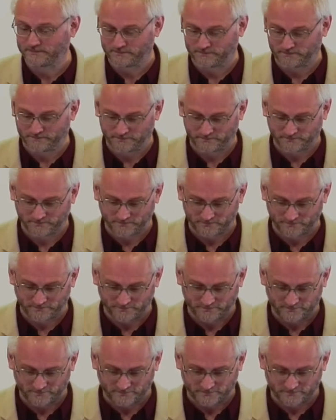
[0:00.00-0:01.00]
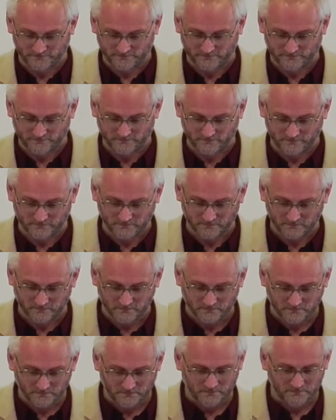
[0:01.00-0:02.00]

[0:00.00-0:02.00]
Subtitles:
(silence)